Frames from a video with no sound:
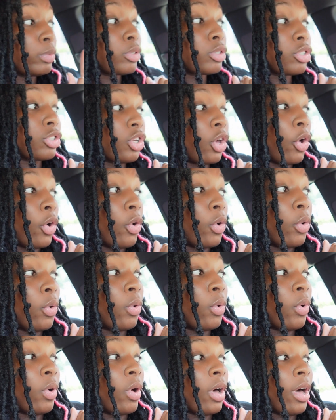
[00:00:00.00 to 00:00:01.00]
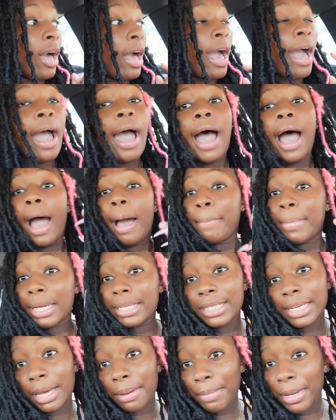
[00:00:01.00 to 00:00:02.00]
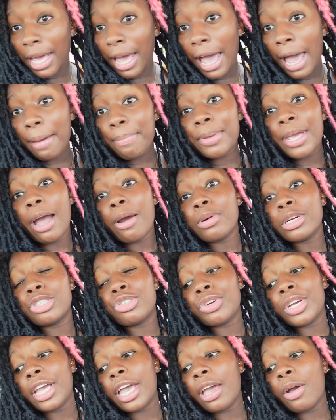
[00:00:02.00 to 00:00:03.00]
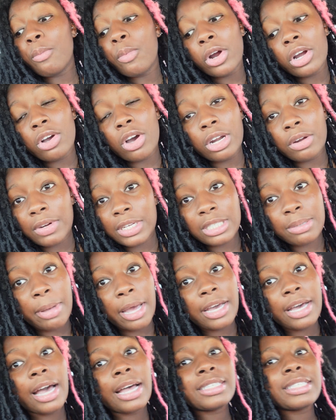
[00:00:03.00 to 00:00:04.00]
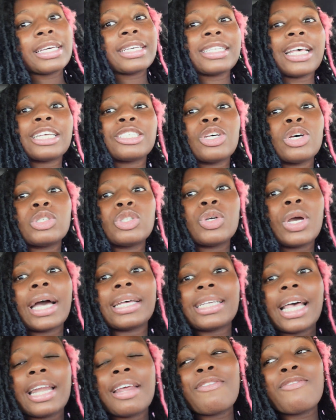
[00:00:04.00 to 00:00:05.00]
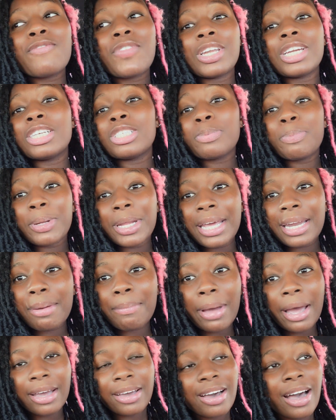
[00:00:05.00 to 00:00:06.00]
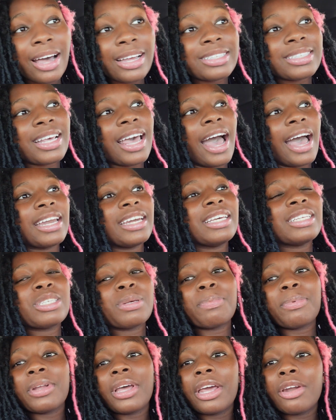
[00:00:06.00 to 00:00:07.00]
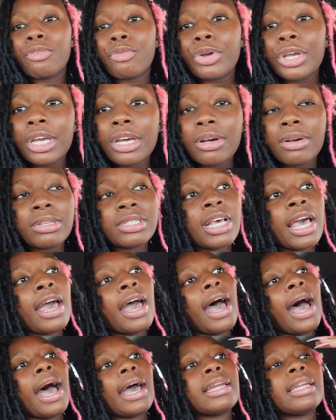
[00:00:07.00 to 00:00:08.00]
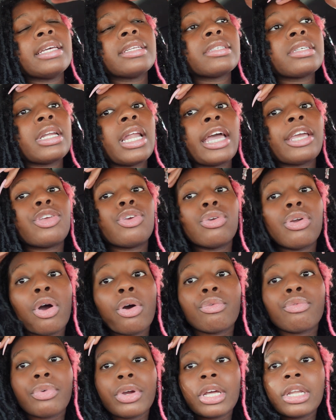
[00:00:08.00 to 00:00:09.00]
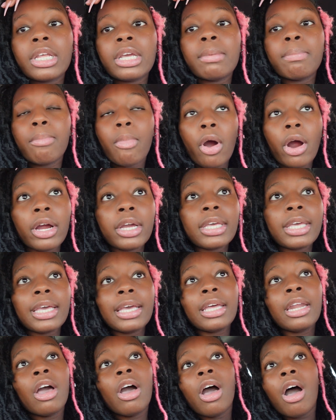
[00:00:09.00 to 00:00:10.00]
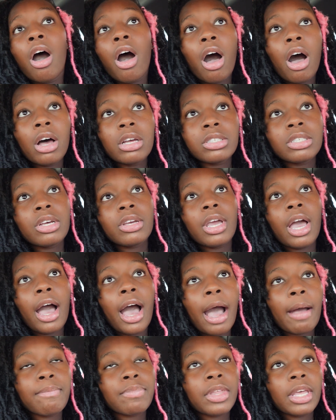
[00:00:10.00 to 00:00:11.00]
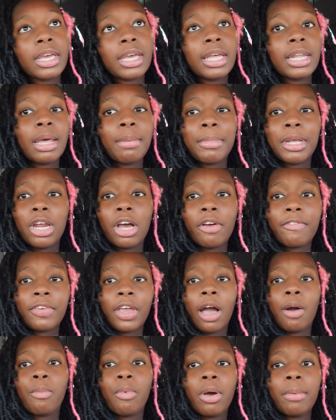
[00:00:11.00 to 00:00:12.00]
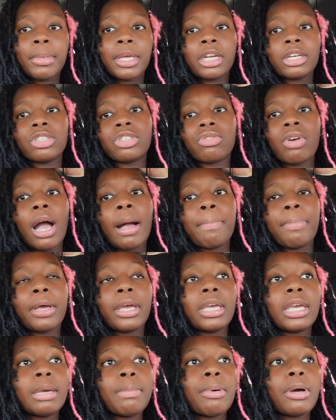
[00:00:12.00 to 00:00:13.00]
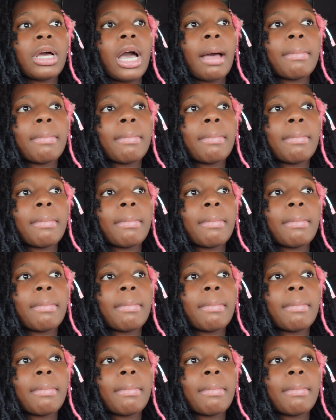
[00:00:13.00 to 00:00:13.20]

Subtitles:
So I'm about to give me a happy hour drink and work on the rest of my content, because I told you guys I didn't finish planning my content. I need to plan reels. I need to, like, you know, really market. Also, y'all, I'm thinking, let me know if y'all want me to drop an ebook.